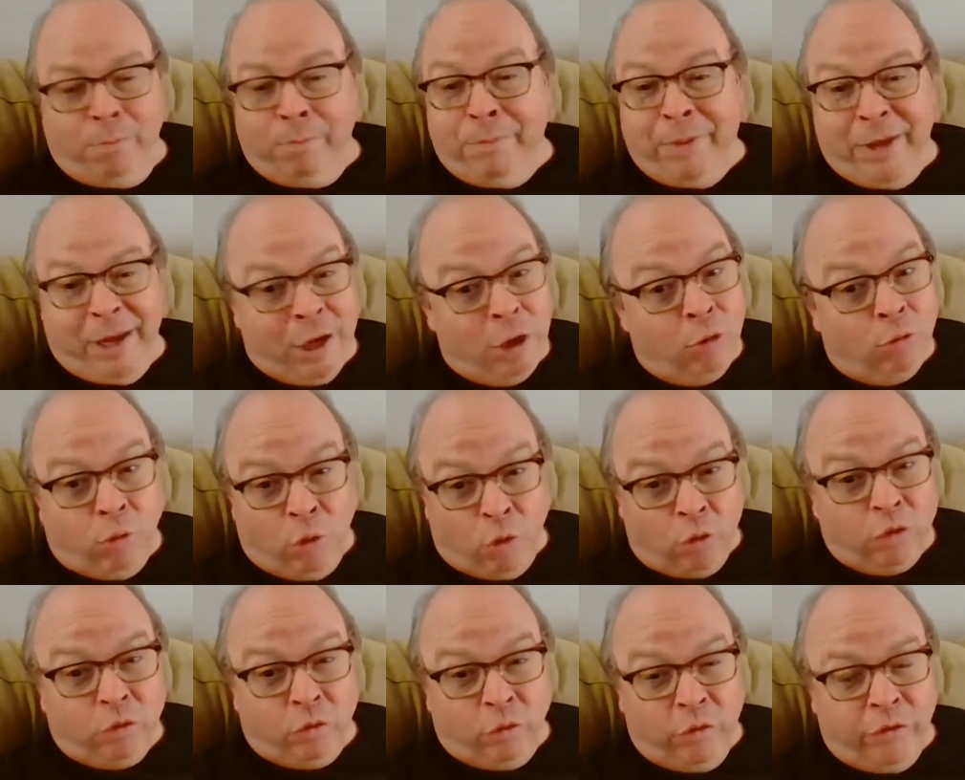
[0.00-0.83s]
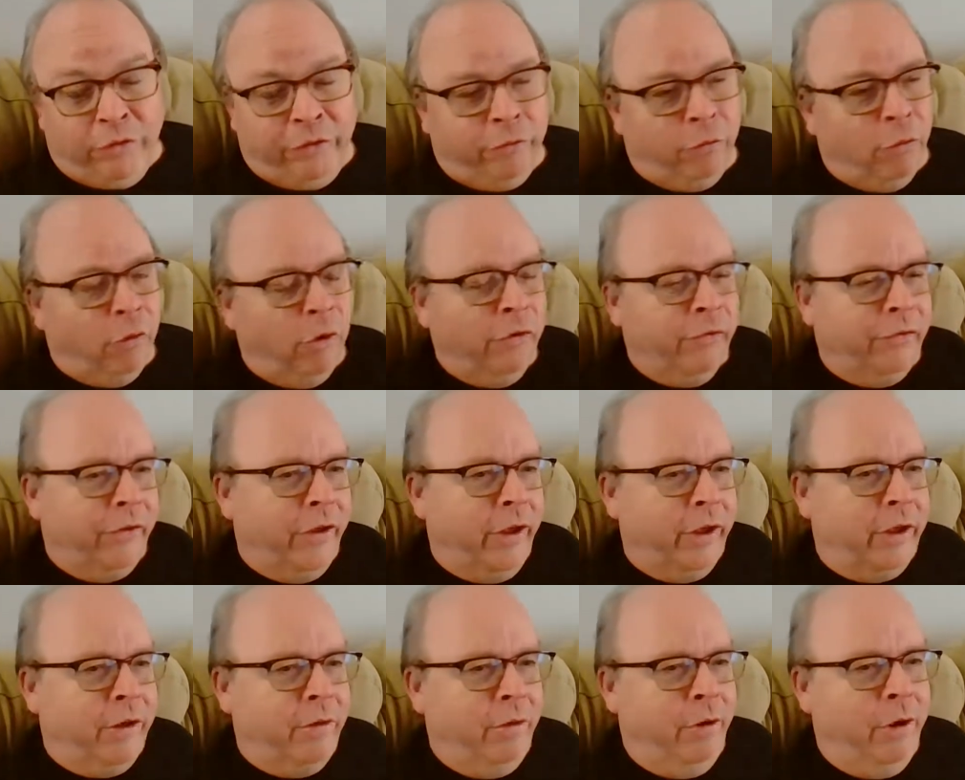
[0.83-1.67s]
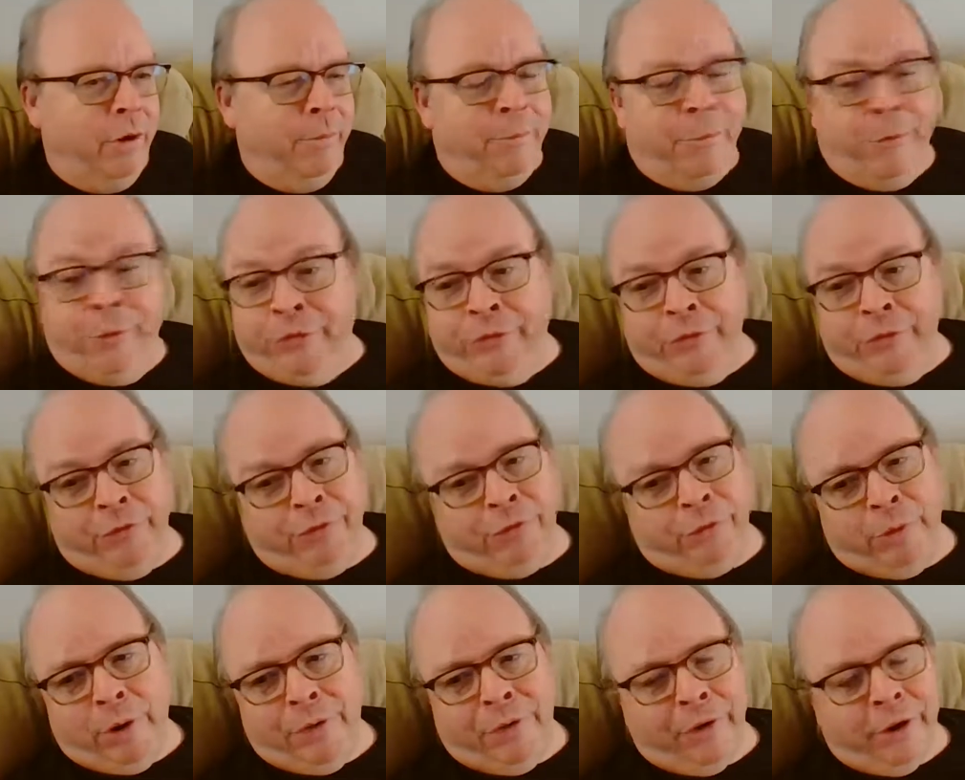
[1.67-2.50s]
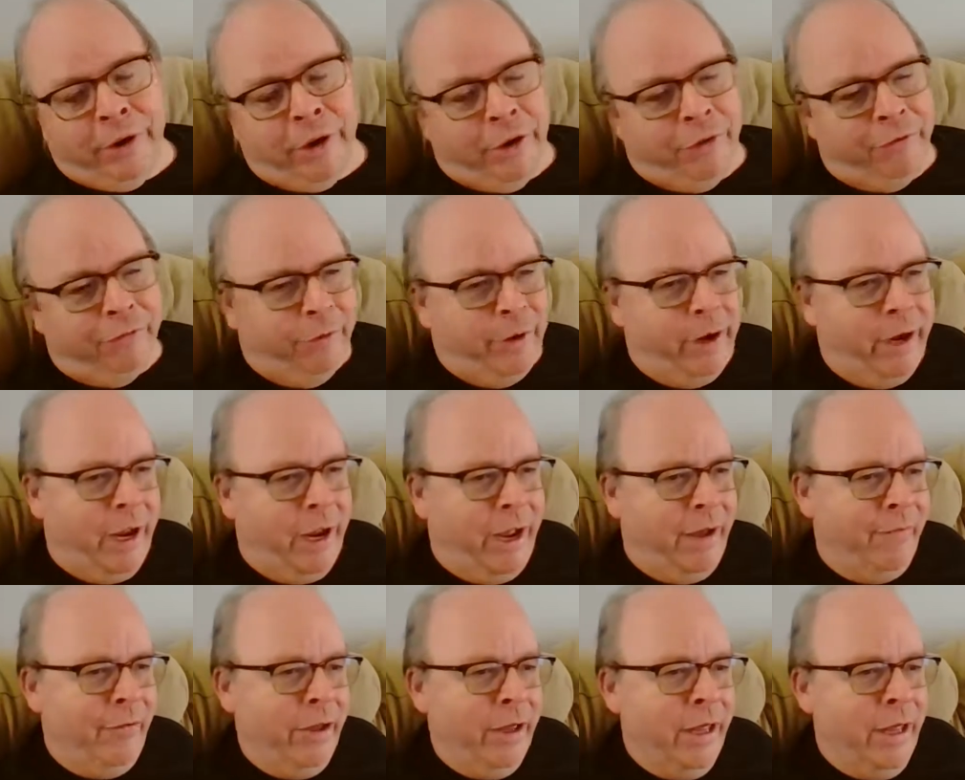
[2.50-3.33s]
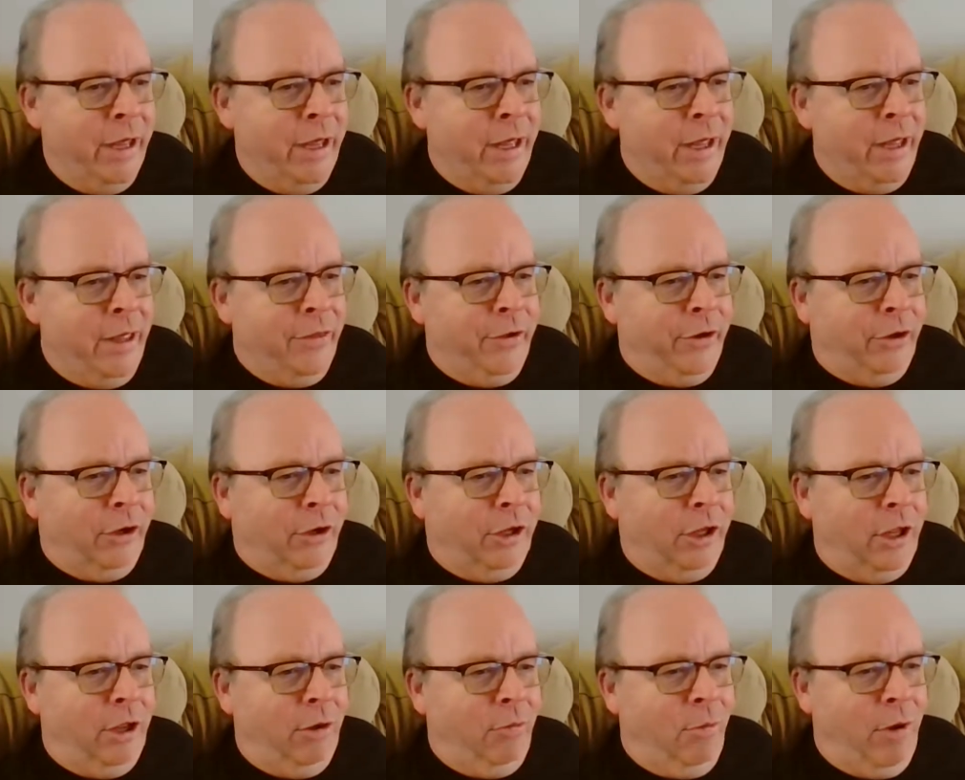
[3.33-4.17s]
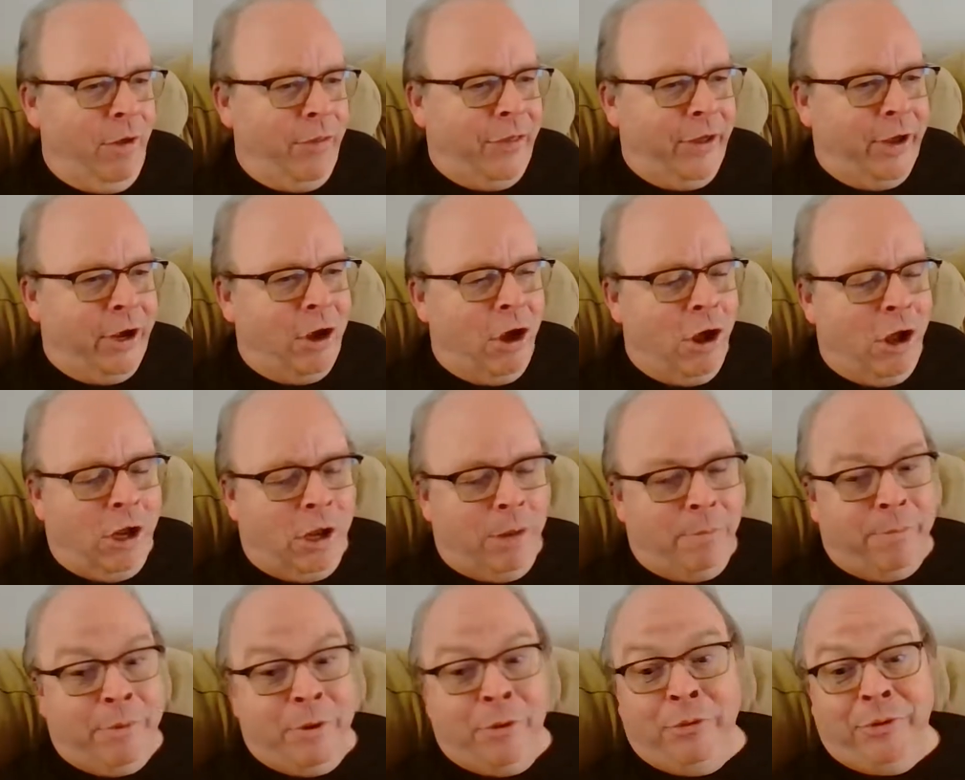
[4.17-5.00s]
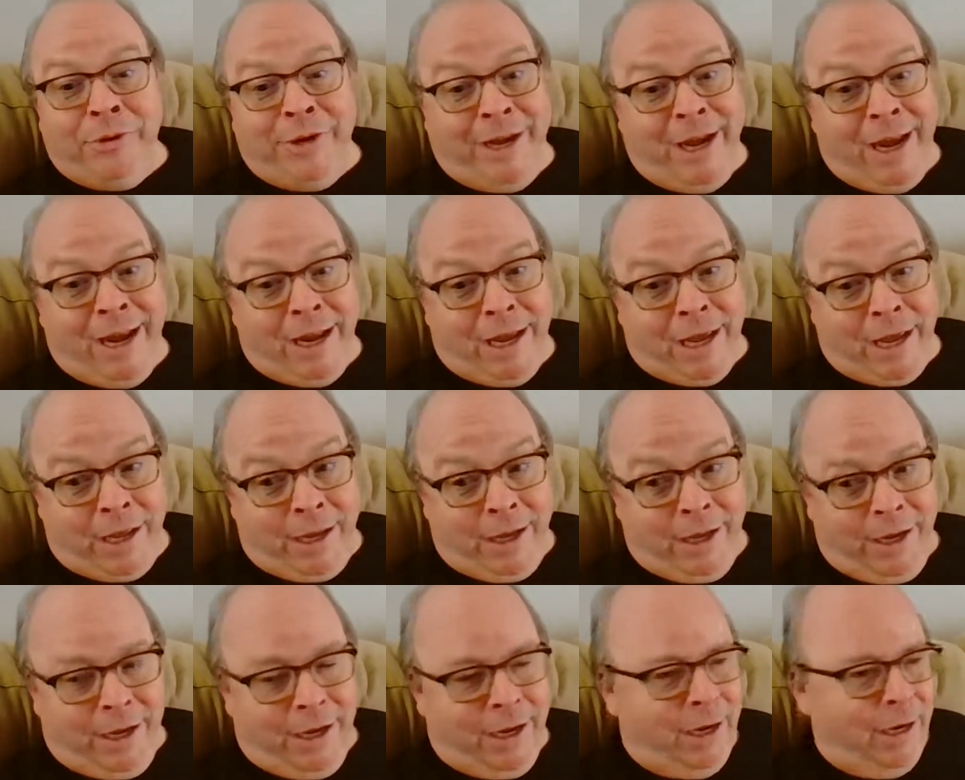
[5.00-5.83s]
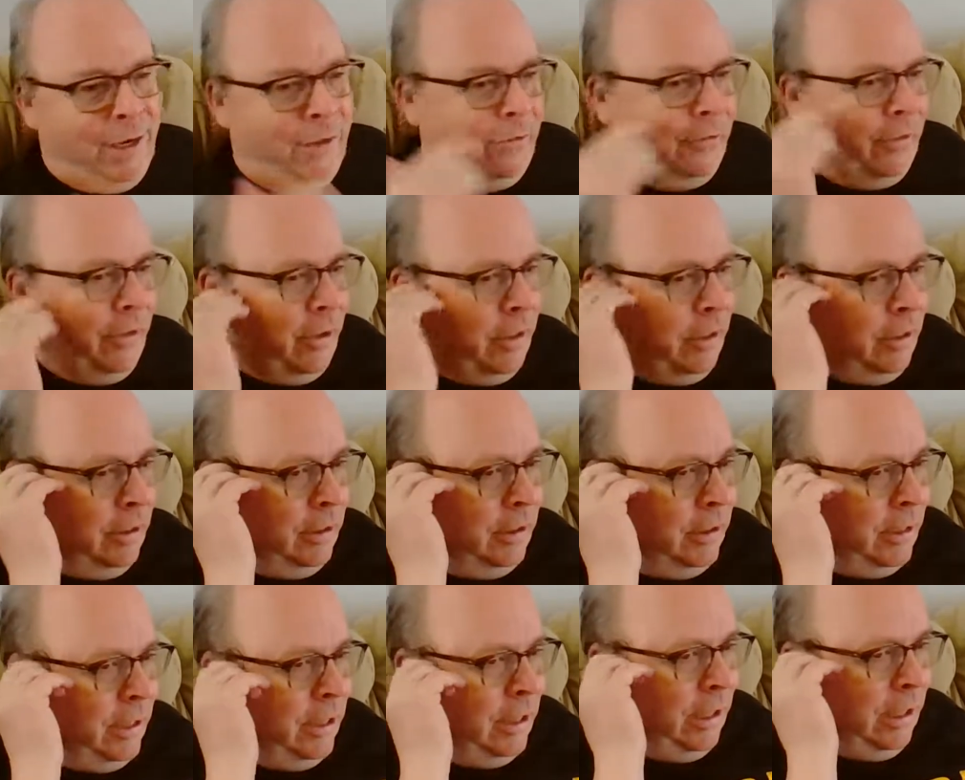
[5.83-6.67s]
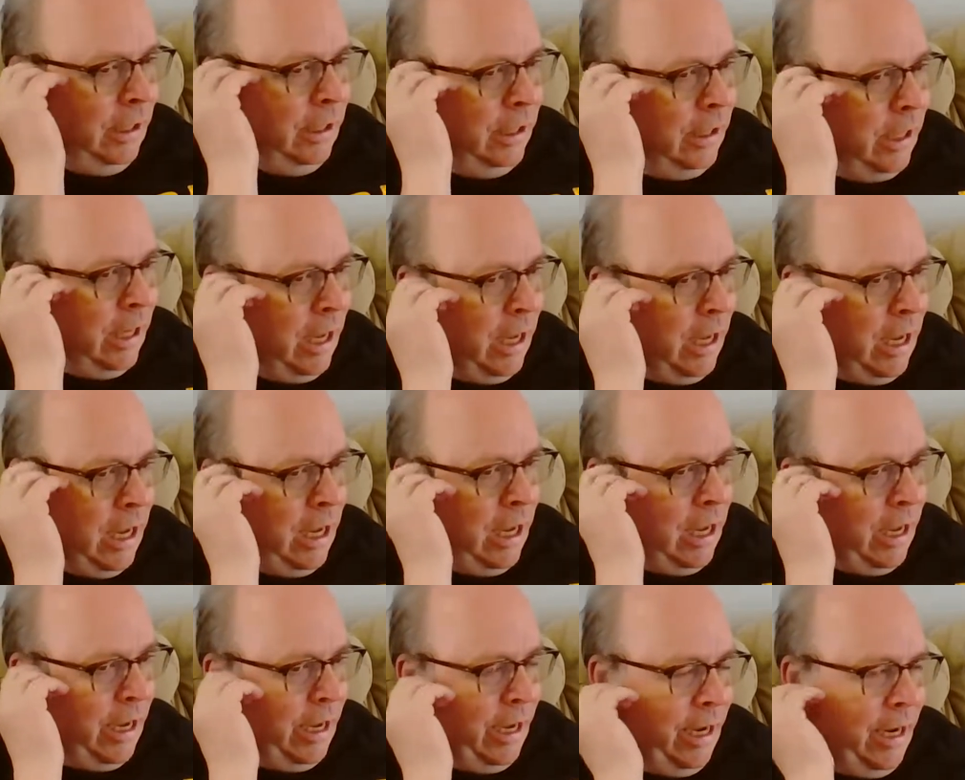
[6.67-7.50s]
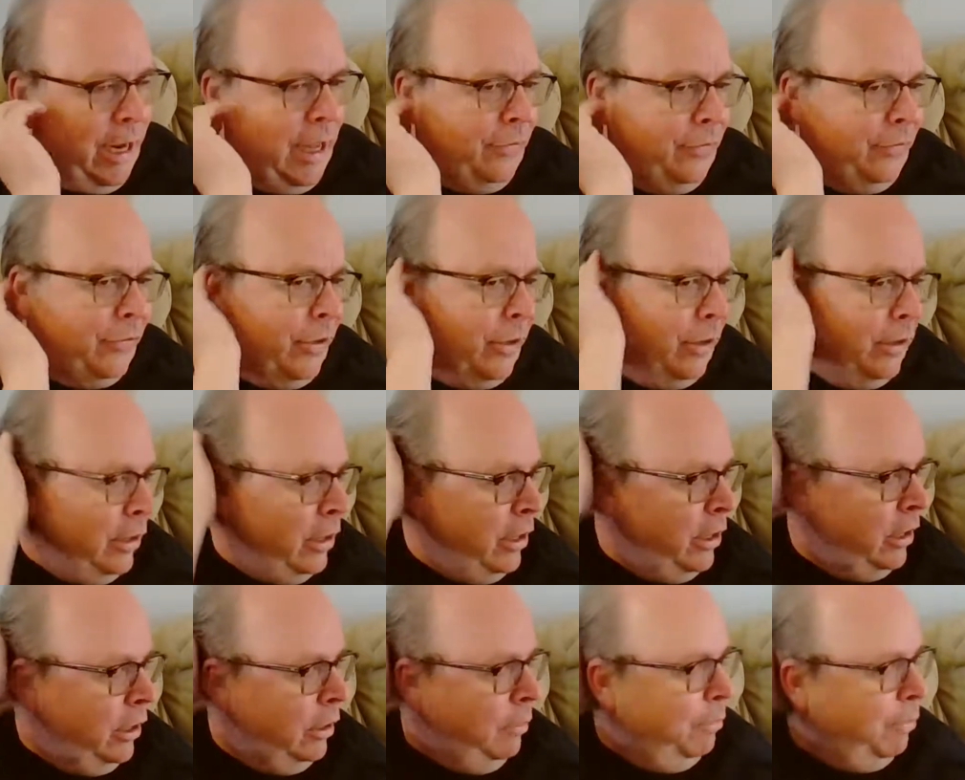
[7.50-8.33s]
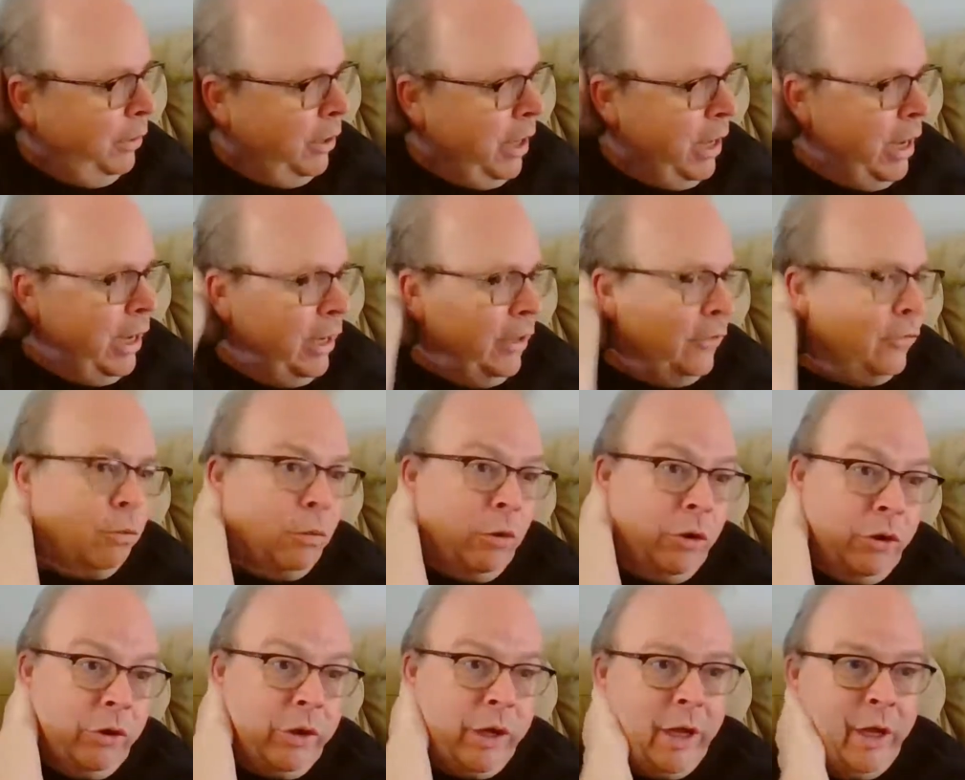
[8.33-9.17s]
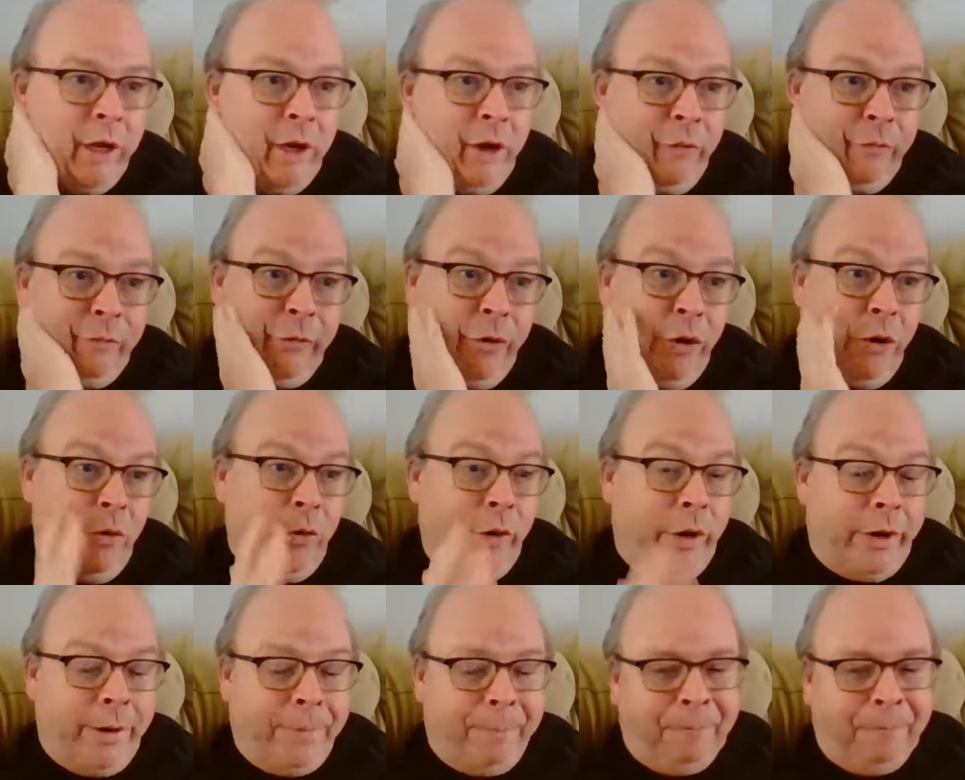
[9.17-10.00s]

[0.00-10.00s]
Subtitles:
big grocery stores like most of us around the country have. They're what they call a bodega, and it's a little place where you get your food.